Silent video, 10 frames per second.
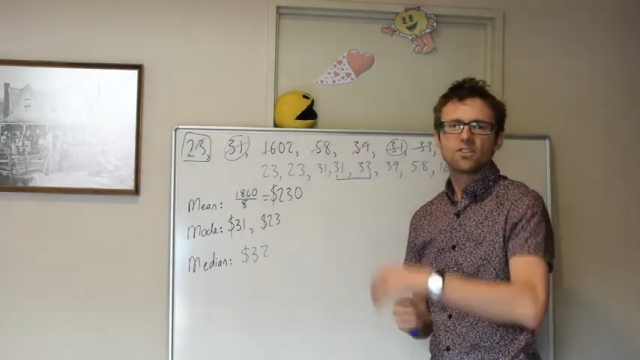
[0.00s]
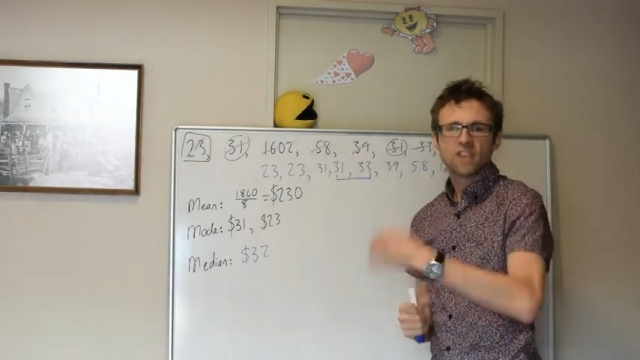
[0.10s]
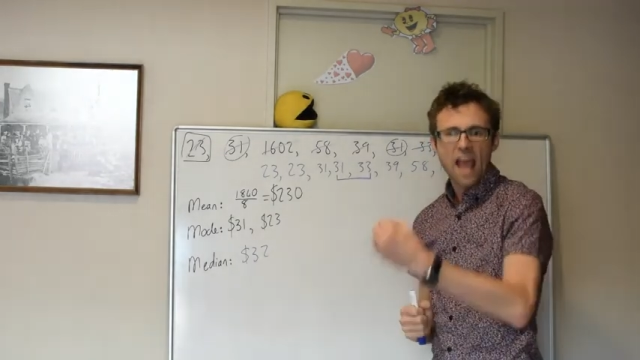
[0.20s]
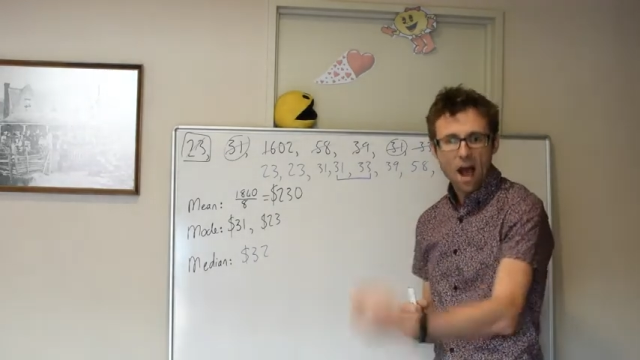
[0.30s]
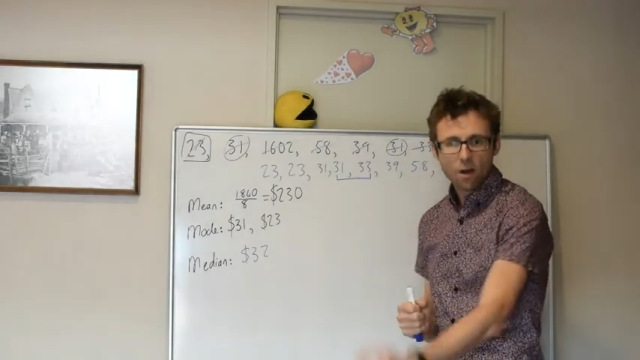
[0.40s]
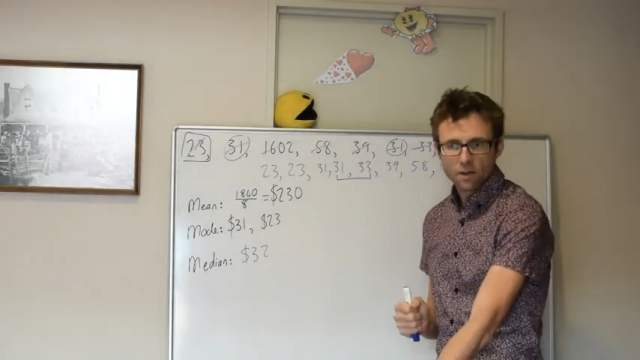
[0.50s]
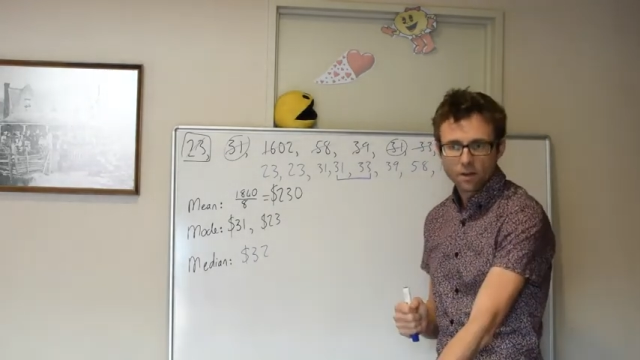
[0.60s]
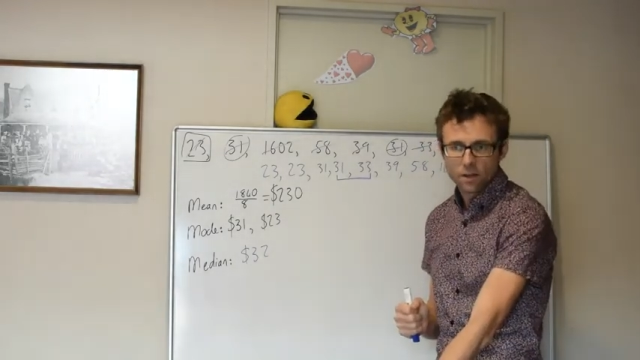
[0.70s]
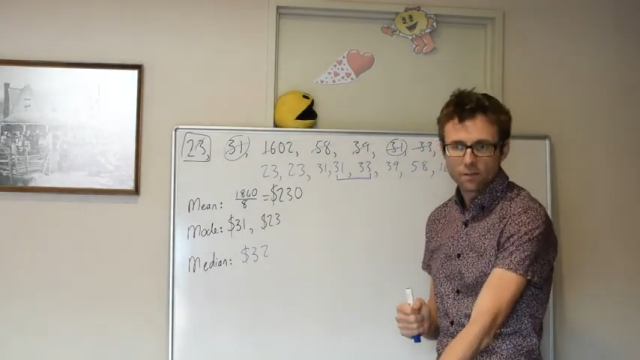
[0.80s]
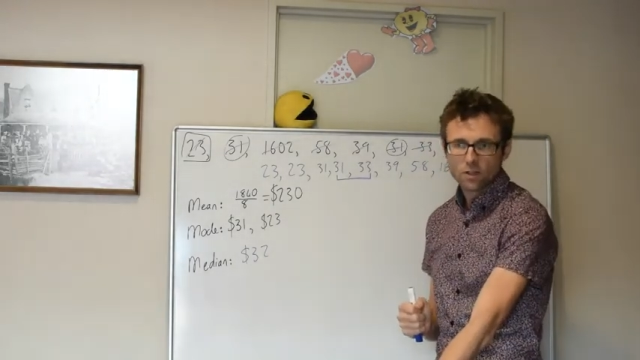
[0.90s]
down
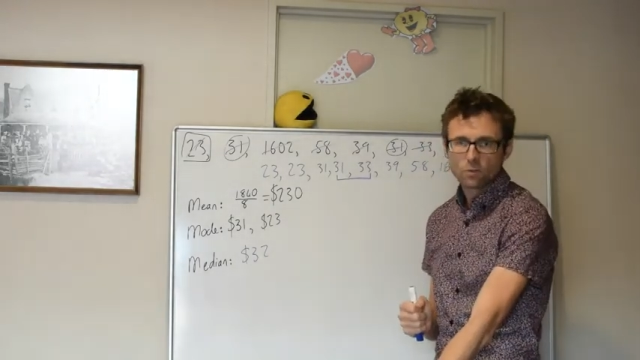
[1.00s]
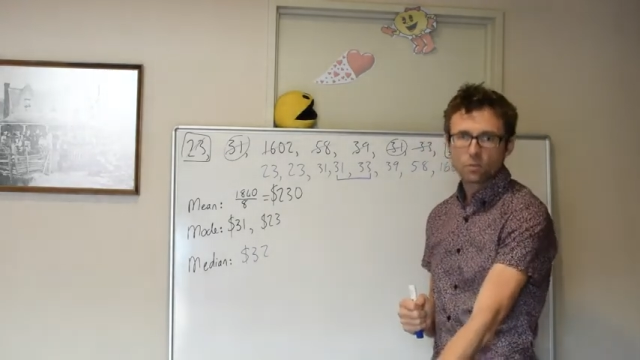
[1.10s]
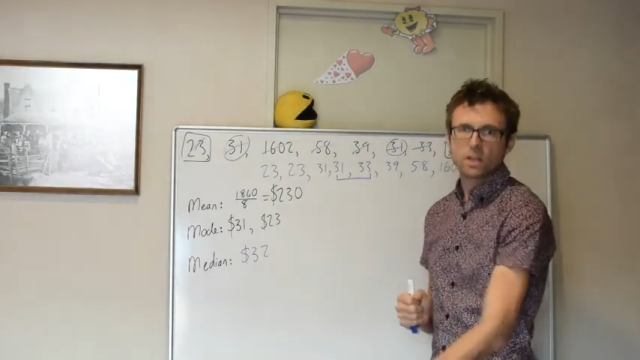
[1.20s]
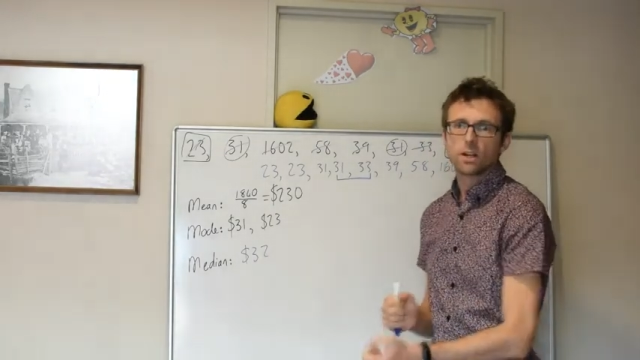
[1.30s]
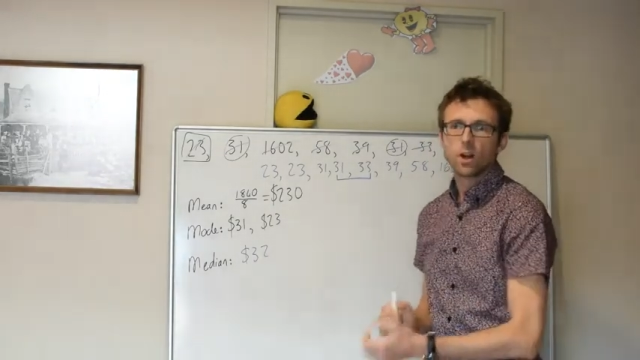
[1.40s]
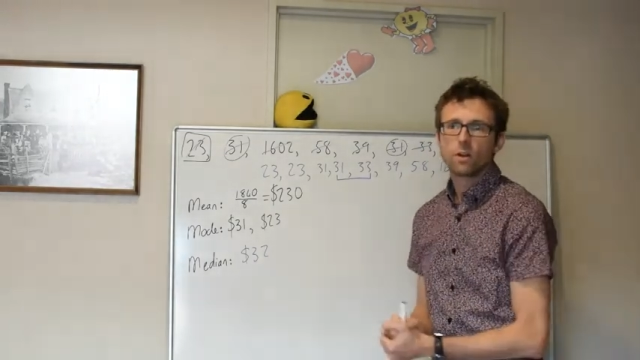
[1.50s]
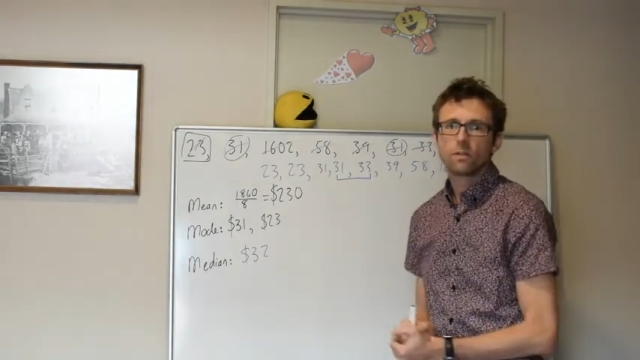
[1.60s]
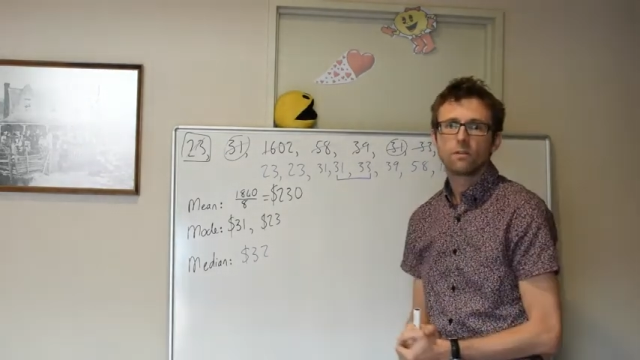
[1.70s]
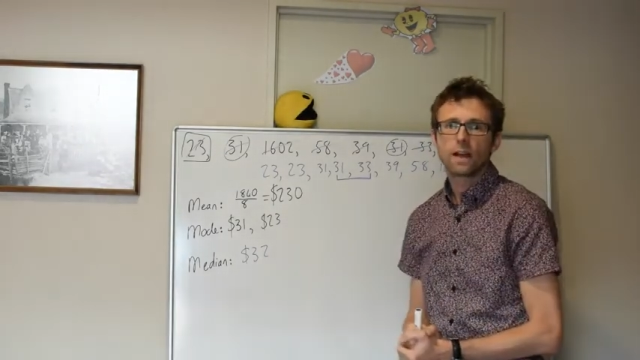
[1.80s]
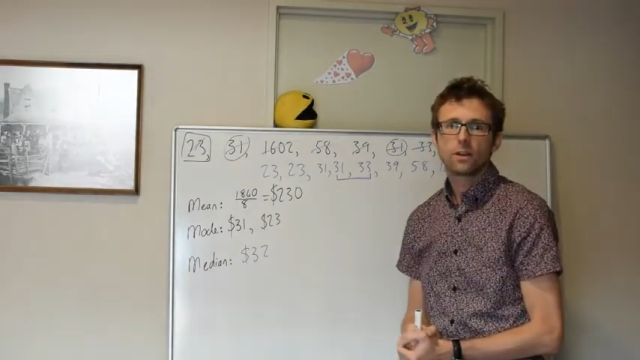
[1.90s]
if it's a really low
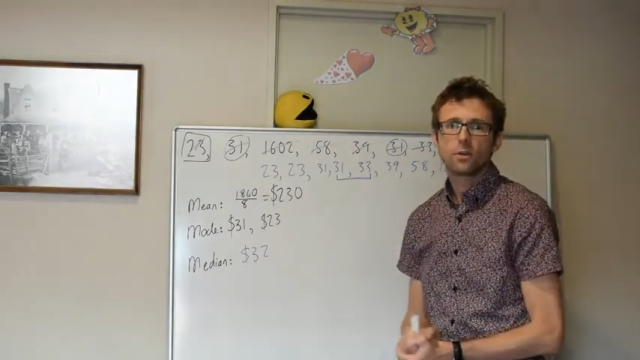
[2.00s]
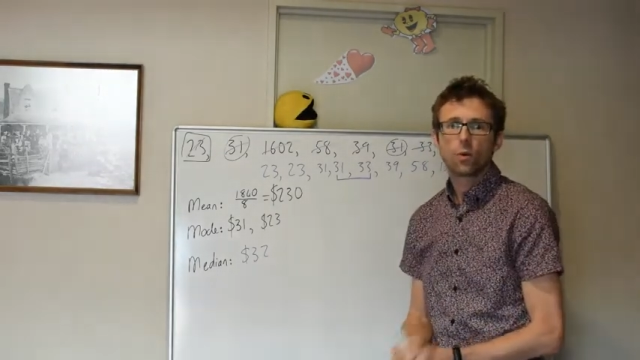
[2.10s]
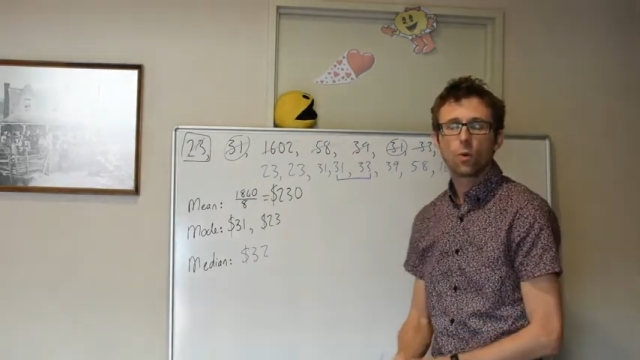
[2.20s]
value,